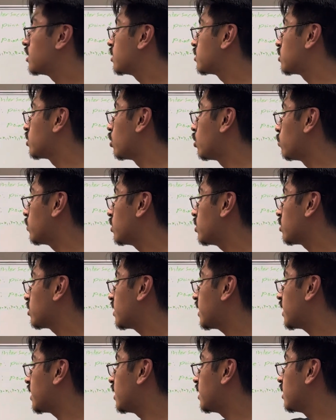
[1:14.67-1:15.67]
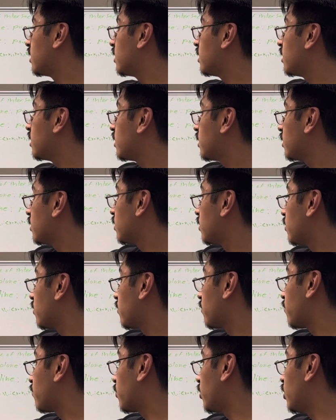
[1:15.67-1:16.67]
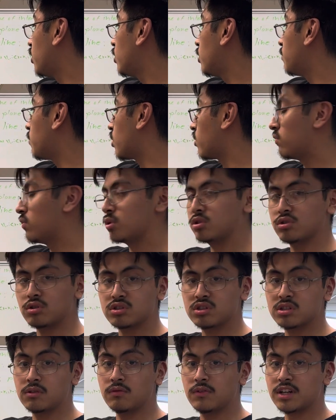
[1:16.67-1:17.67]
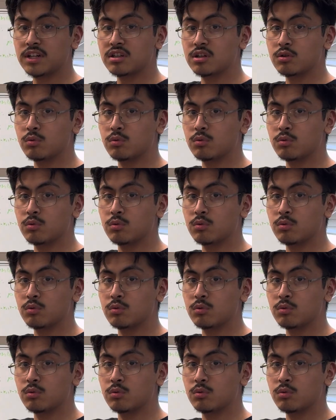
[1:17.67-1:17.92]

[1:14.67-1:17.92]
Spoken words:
So we know that from our resultant vector,